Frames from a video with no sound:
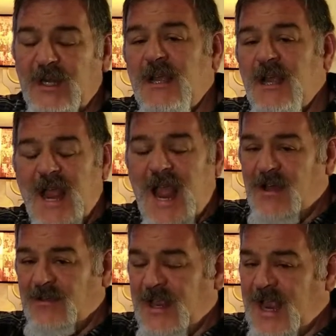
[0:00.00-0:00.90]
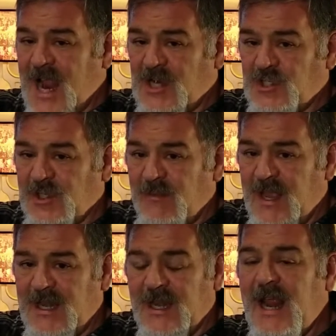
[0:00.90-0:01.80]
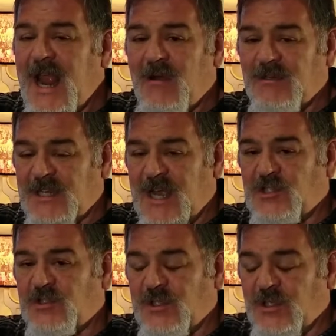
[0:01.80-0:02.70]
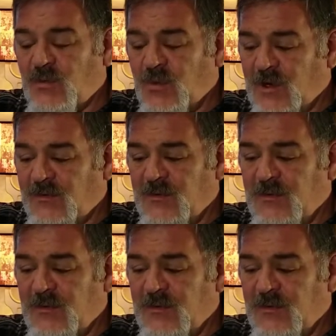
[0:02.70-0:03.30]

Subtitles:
how they actually made it, how it's actually going to work for me,